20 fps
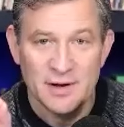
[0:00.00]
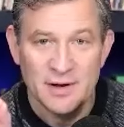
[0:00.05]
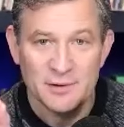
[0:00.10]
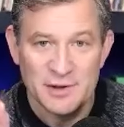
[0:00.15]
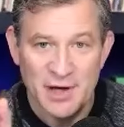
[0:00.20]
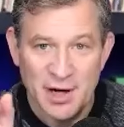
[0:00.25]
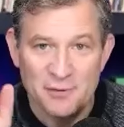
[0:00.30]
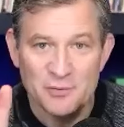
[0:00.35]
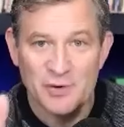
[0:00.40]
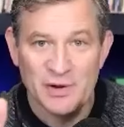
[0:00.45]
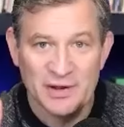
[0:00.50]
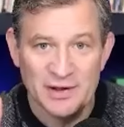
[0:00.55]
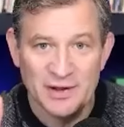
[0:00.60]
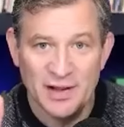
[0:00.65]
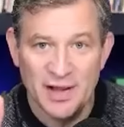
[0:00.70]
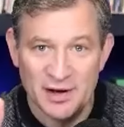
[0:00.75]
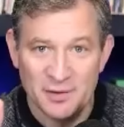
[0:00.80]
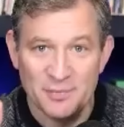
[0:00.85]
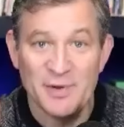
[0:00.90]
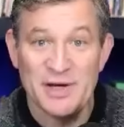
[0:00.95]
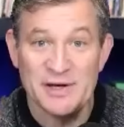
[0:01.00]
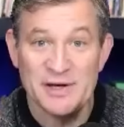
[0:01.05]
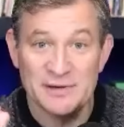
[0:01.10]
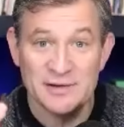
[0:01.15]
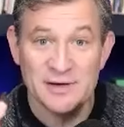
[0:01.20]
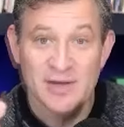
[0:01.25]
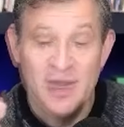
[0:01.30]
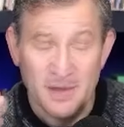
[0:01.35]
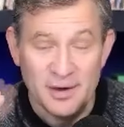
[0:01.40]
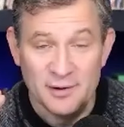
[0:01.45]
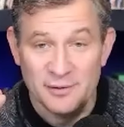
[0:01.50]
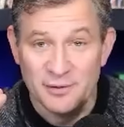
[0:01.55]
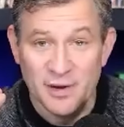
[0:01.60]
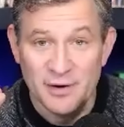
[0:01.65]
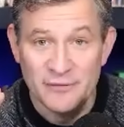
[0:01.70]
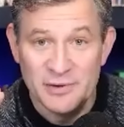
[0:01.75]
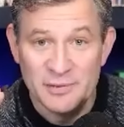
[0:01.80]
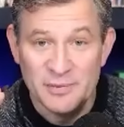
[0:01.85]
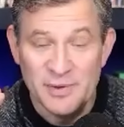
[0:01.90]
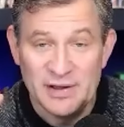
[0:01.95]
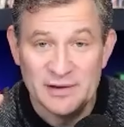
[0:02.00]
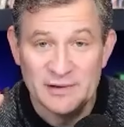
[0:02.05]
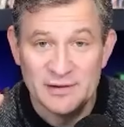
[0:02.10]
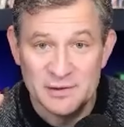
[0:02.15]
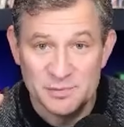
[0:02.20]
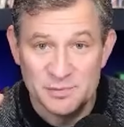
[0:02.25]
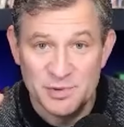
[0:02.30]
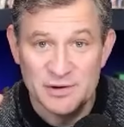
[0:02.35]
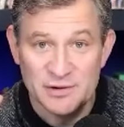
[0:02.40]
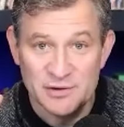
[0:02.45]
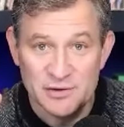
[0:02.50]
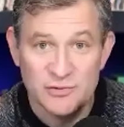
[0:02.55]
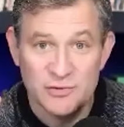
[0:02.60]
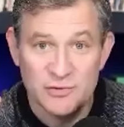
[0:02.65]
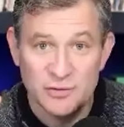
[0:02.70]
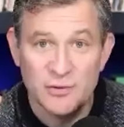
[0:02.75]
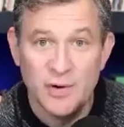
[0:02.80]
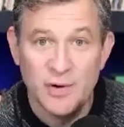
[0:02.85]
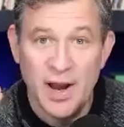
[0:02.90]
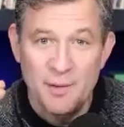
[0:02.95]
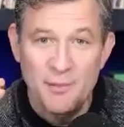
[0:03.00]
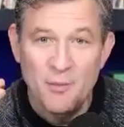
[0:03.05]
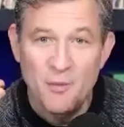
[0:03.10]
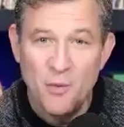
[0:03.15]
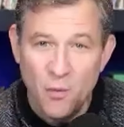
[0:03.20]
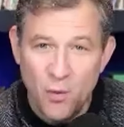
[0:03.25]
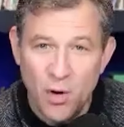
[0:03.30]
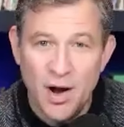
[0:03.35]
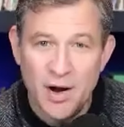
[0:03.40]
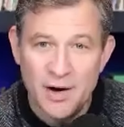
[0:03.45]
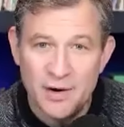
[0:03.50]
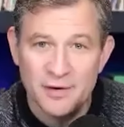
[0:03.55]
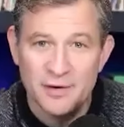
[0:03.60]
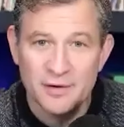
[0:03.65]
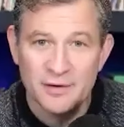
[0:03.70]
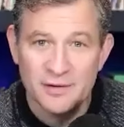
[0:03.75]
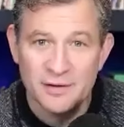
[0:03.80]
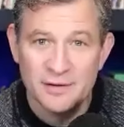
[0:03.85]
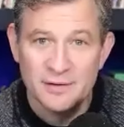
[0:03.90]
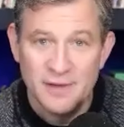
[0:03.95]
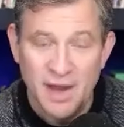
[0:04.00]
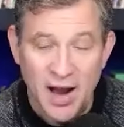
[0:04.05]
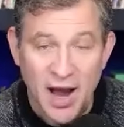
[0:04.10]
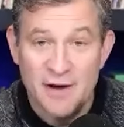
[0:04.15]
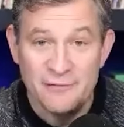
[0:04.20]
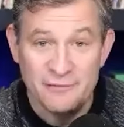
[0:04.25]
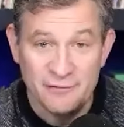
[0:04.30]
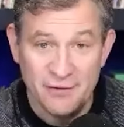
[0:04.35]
Which I really like because I don't love admitting this, but it's true. Am wired, I